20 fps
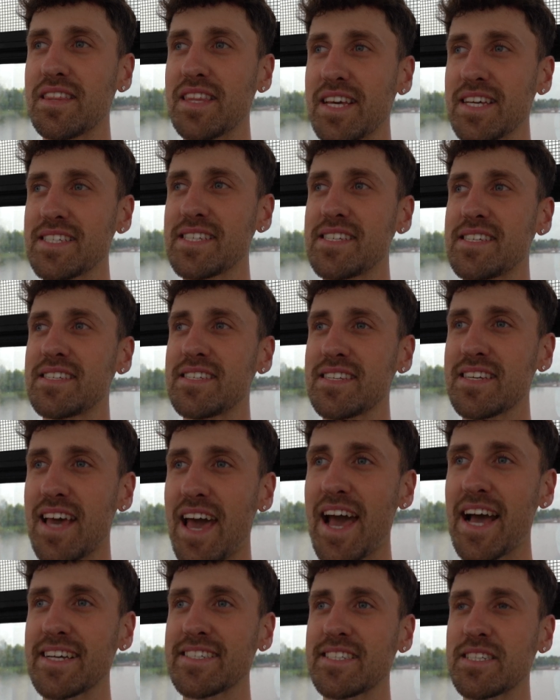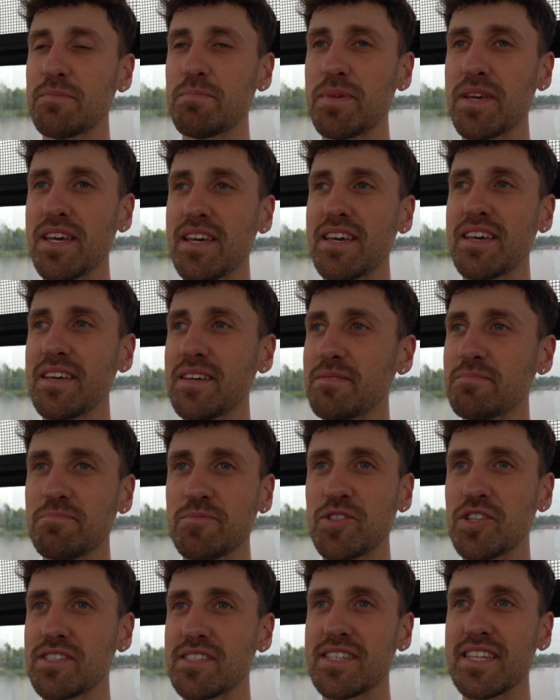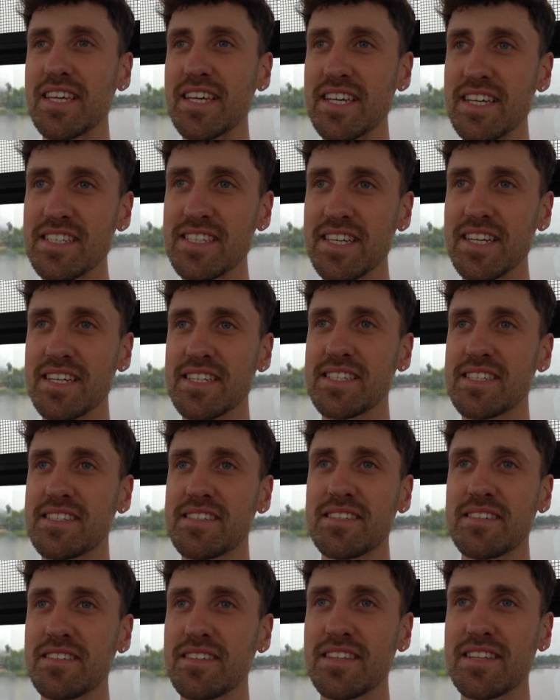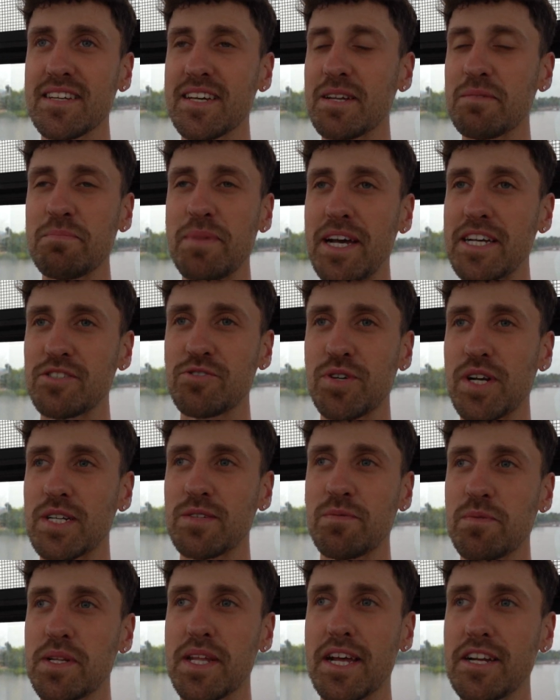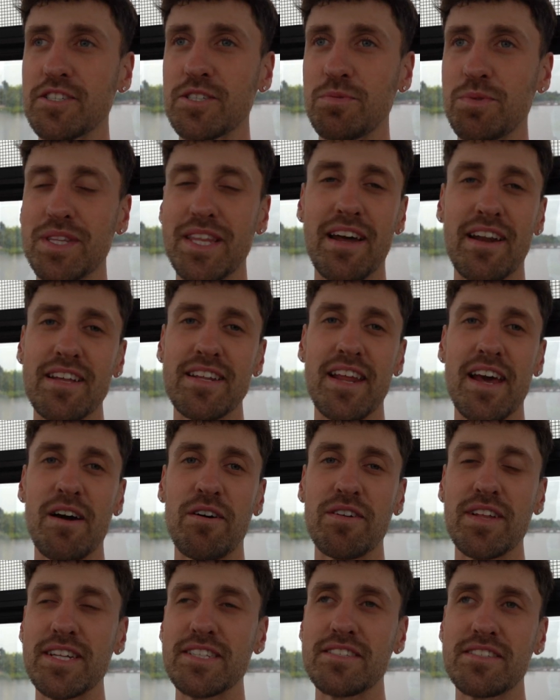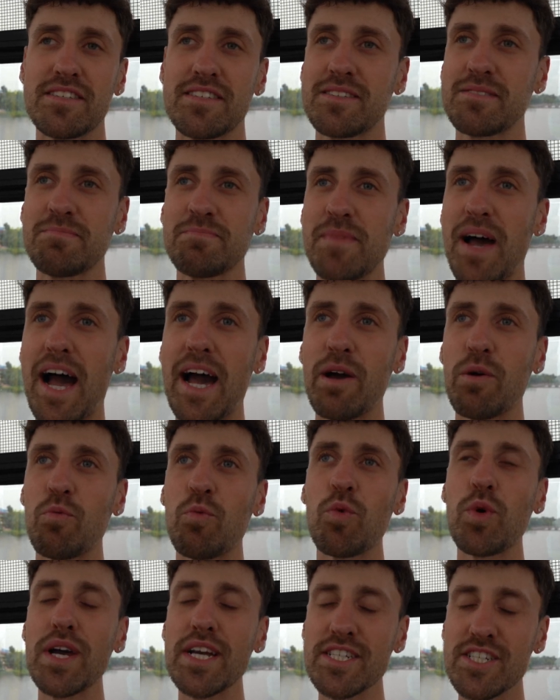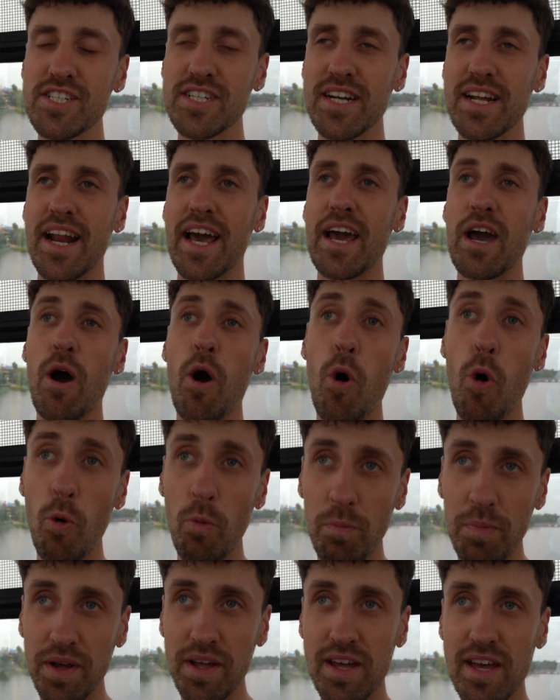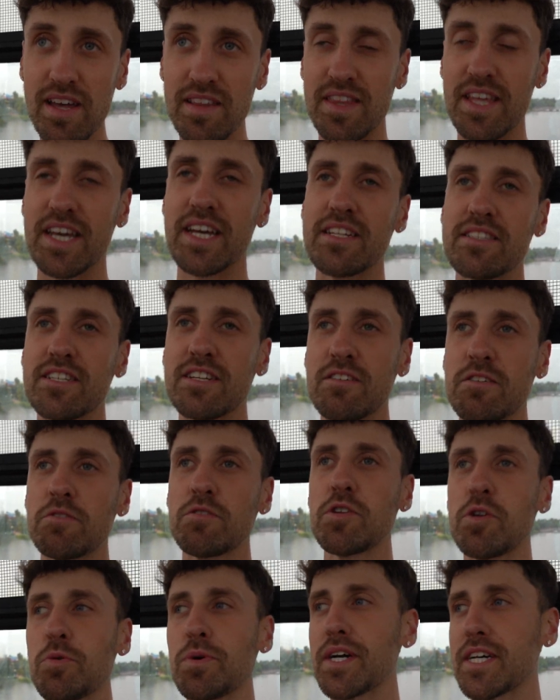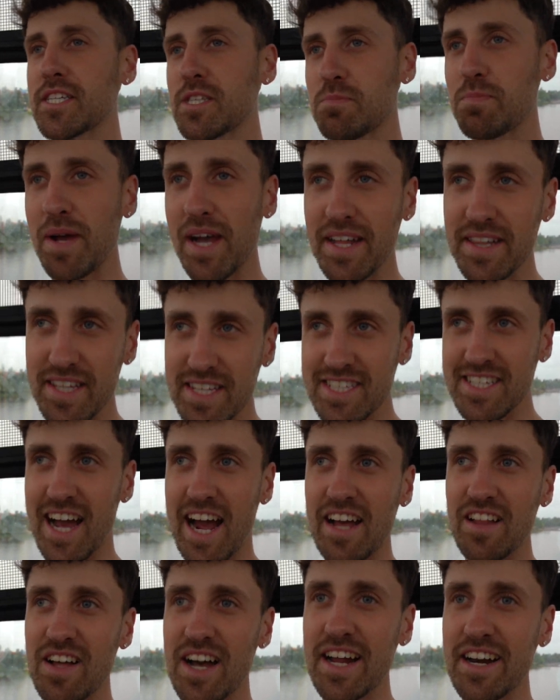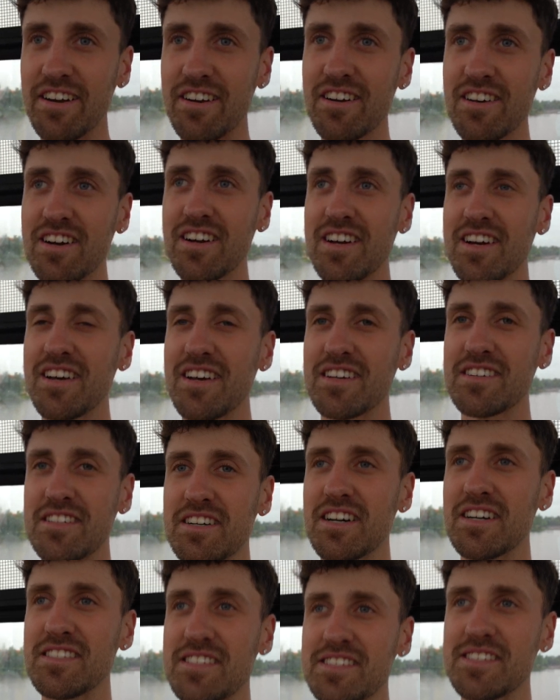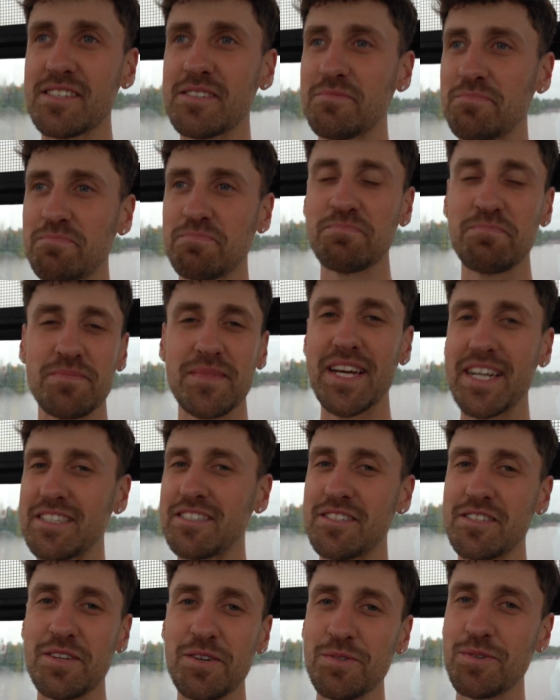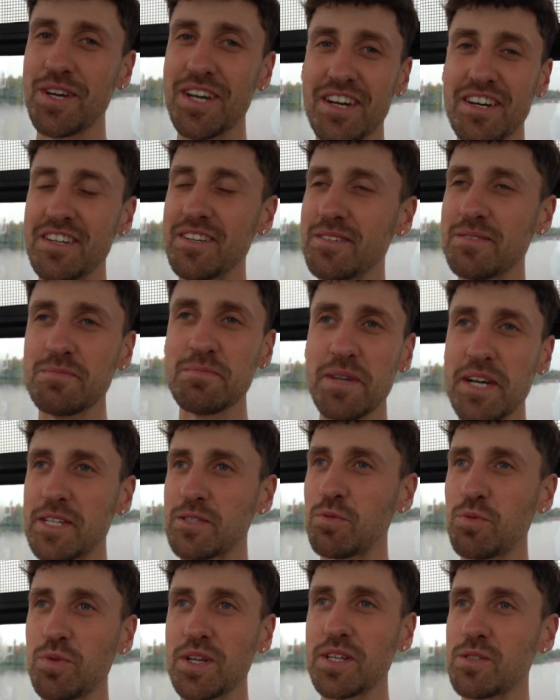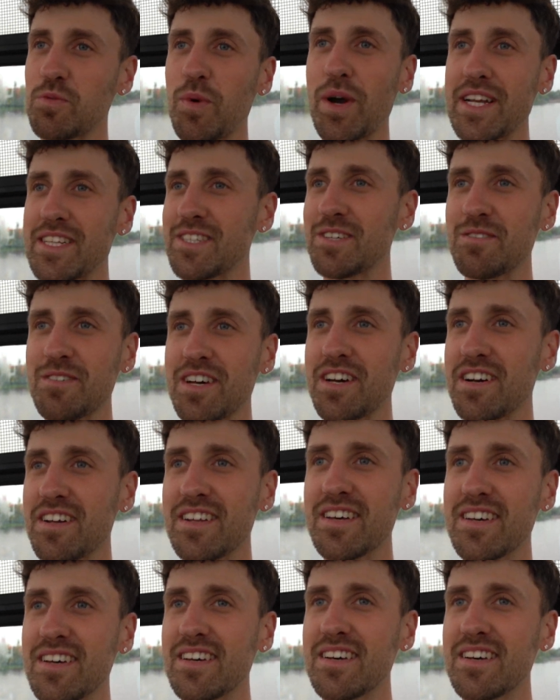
This has to be just the easiest and best transportation without a doubt. I wish and I hope they continue to expand the Skyliner, because it's too good. It's way too good.